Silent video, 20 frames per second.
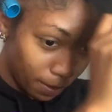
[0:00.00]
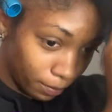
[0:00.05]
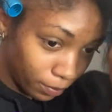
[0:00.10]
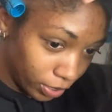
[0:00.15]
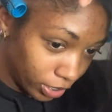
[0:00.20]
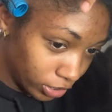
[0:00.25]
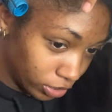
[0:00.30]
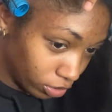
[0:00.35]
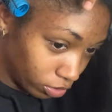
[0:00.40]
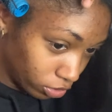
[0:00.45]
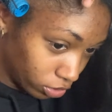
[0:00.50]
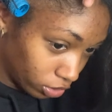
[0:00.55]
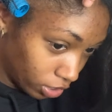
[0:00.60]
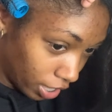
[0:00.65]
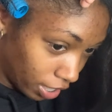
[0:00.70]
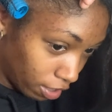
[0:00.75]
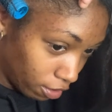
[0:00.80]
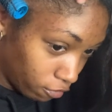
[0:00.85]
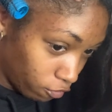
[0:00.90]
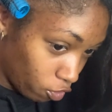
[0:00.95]
but it's also
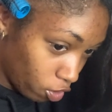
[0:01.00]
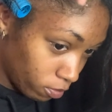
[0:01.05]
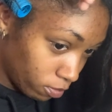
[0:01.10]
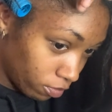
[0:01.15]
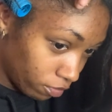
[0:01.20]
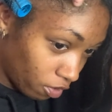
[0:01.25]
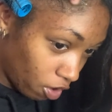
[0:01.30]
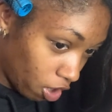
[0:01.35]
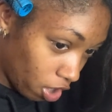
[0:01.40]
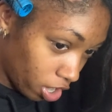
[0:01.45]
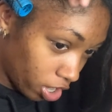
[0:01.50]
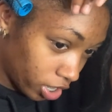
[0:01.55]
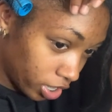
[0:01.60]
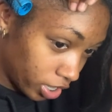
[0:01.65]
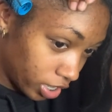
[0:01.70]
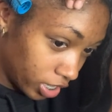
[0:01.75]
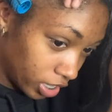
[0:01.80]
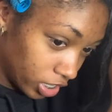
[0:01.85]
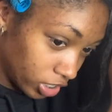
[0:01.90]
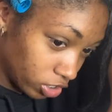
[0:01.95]
like a form of art
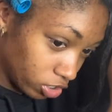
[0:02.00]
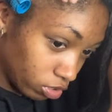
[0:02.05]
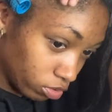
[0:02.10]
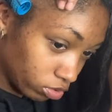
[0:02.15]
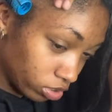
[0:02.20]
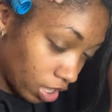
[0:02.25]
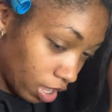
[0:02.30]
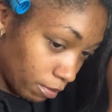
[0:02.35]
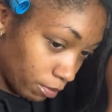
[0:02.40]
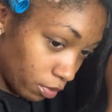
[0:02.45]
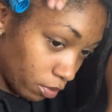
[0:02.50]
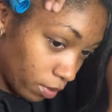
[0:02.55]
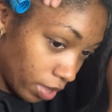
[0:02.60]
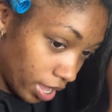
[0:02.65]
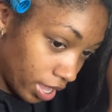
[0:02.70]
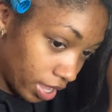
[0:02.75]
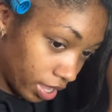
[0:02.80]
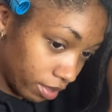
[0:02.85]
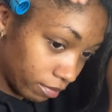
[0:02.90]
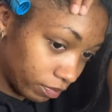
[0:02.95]
in its own type of
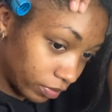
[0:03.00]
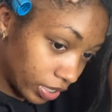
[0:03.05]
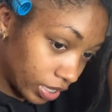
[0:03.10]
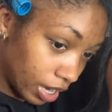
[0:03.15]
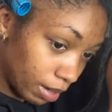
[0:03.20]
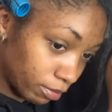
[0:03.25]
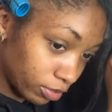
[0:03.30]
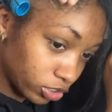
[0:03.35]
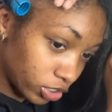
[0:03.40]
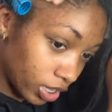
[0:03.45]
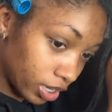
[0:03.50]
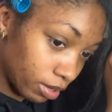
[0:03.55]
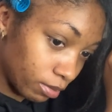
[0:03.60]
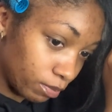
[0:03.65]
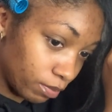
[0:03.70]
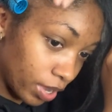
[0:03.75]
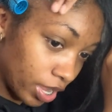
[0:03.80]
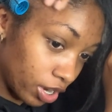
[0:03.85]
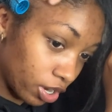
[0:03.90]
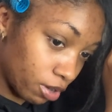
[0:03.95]
way and i've been trying to
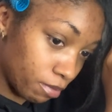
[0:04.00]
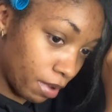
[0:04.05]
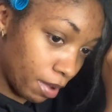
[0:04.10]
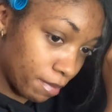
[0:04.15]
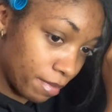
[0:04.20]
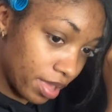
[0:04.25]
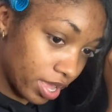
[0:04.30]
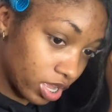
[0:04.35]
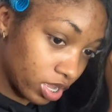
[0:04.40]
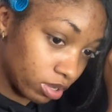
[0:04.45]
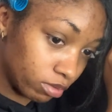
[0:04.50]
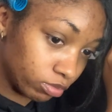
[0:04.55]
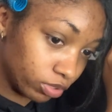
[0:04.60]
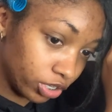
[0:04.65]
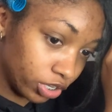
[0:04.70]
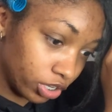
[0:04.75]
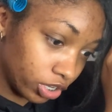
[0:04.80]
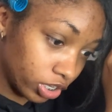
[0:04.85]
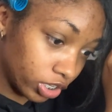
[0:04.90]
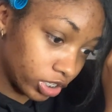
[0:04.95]
better my makeup
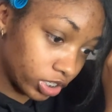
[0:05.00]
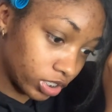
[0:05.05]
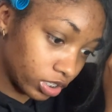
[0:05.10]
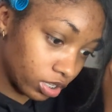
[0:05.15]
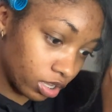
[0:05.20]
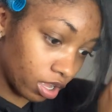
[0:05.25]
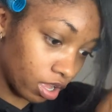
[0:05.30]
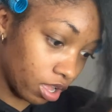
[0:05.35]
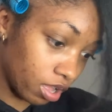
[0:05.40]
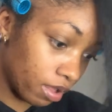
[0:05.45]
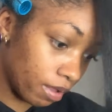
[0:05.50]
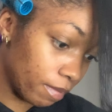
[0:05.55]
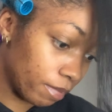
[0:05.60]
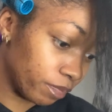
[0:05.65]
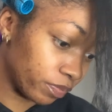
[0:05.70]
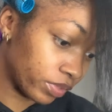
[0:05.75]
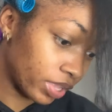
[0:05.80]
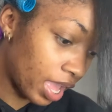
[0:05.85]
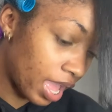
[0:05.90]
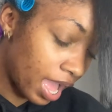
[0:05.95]
looks um
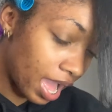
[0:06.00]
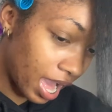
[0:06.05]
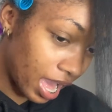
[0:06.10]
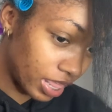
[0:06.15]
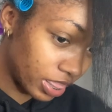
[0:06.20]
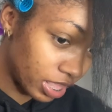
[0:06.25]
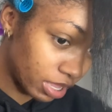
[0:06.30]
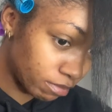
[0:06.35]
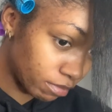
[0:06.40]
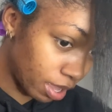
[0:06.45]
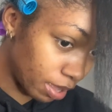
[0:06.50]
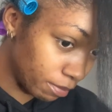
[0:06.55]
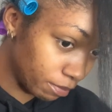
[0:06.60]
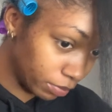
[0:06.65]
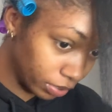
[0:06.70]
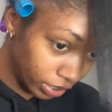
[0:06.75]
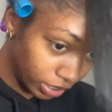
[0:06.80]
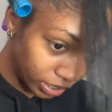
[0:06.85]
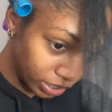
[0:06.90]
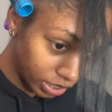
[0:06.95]
i think my
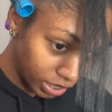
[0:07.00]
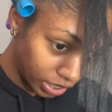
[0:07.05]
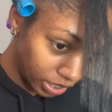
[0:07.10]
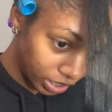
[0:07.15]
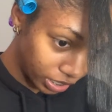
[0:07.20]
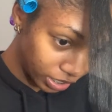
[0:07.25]
blending